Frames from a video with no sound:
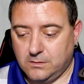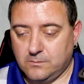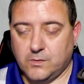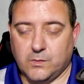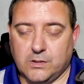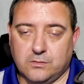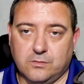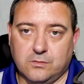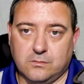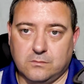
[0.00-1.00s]
But when you're
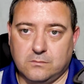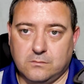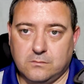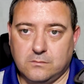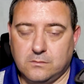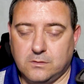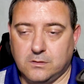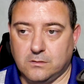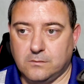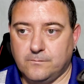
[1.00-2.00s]
doing
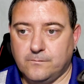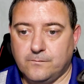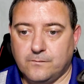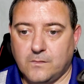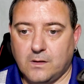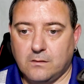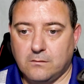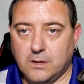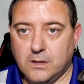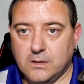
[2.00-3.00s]
the
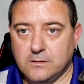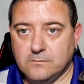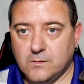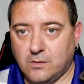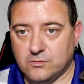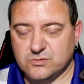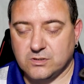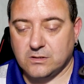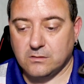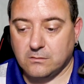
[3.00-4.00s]
lung hit or
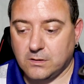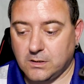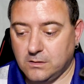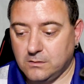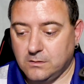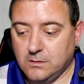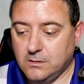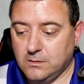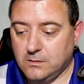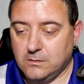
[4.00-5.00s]
restricted lung hit,
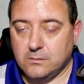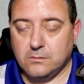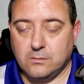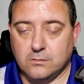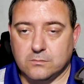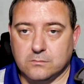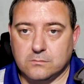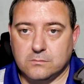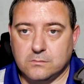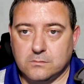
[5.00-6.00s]
don't
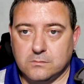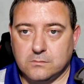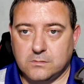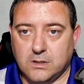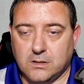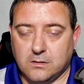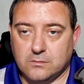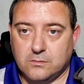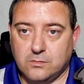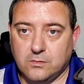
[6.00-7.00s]
take a
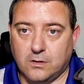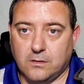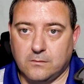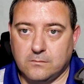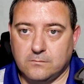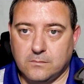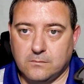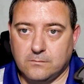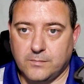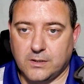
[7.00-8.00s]
too
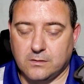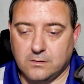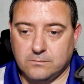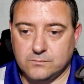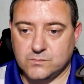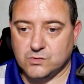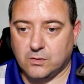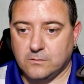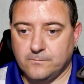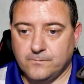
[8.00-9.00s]
bigger
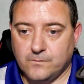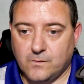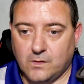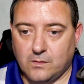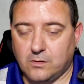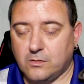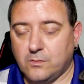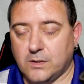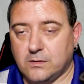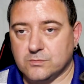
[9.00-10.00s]
draw or
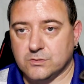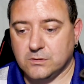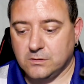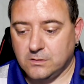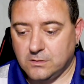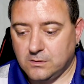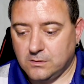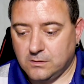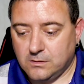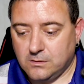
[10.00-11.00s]
quicker draw,
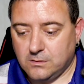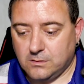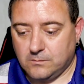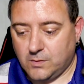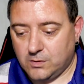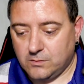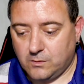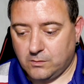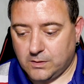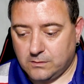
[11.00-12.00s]
or you
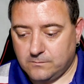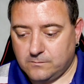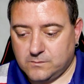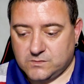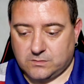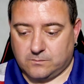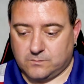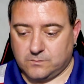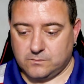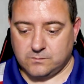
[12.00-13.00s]
will get some
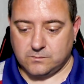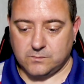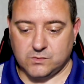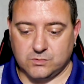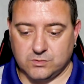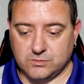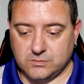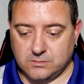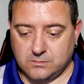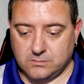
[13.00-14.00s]
juice
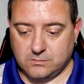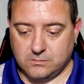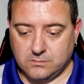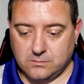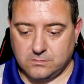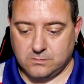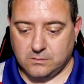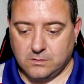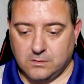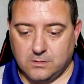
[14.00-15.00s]

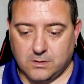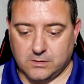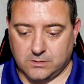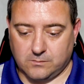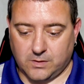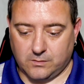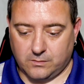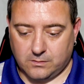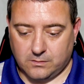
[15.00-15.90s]
in your mouth.